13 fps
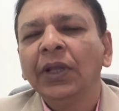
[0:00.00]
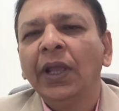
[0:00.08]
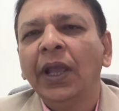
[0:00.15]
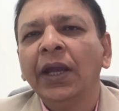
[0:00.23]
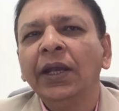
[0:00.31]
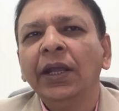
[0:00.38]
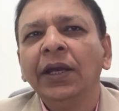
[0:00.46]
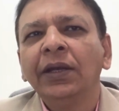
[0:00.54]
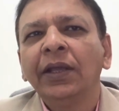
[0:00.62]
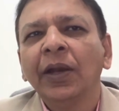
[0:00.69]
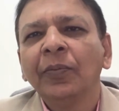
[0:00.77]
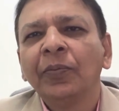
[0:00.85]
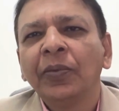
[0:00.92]
and it
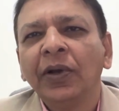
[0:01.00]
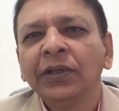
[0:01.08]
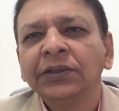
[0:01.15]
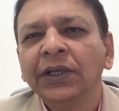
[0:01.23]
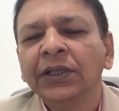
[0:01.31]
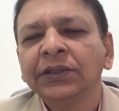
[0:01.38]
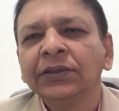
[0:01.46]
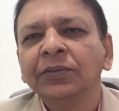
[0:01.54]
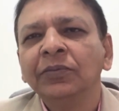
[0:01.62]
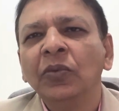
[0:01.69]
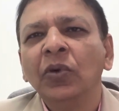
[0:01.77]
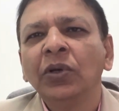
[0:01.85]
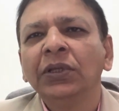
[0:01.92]
can process
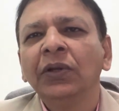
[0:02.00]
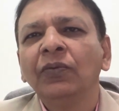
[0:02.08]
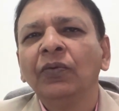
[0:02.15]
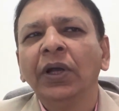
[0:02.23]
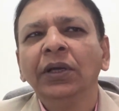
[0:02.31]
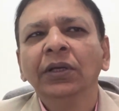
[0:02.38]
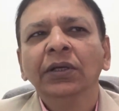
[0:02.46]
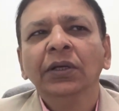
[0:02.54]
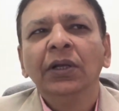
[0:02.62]
more than 1